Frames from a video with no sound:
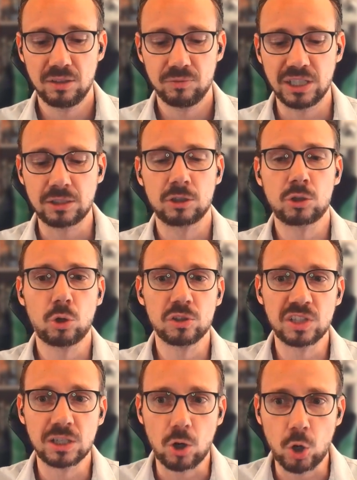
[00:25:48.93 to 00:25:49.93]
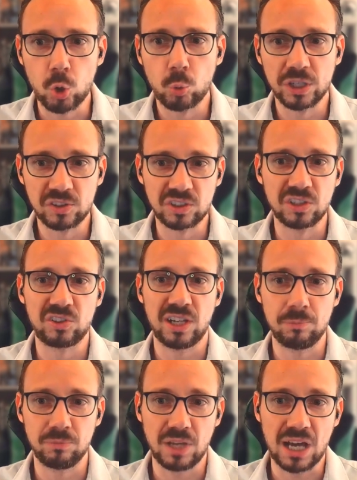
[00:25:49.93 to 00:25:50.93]
that are causing always the
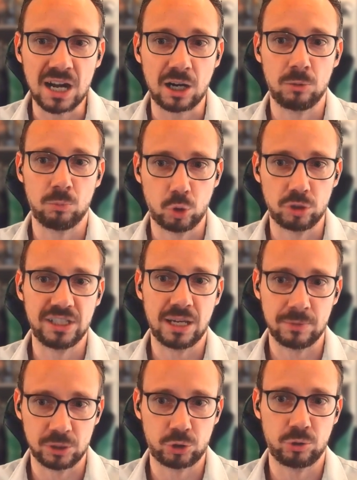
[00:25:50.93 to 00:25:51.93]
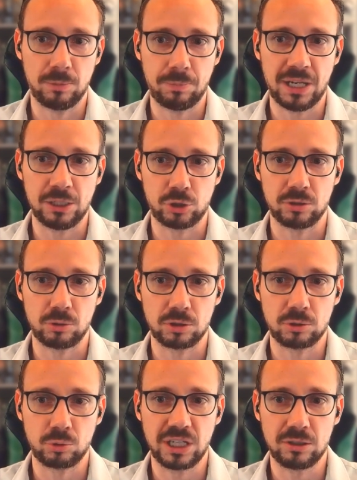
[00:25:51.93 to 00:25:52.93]
same harm or damage to the patient
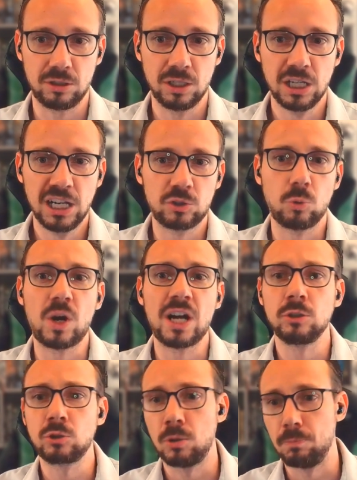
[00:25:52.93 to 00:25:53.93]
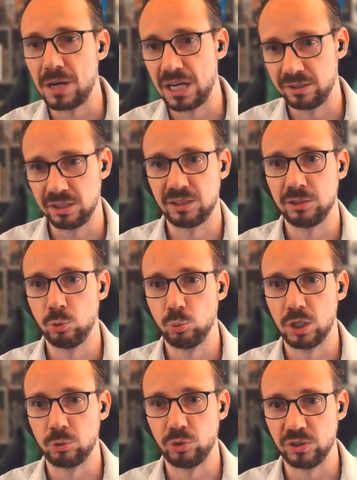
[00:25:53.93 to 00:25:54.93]
altogether. So why not combine that into
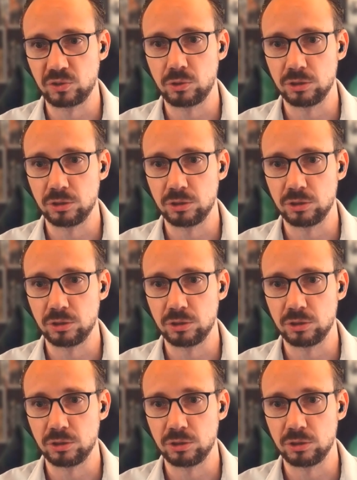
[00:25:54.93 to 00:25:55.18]
one risk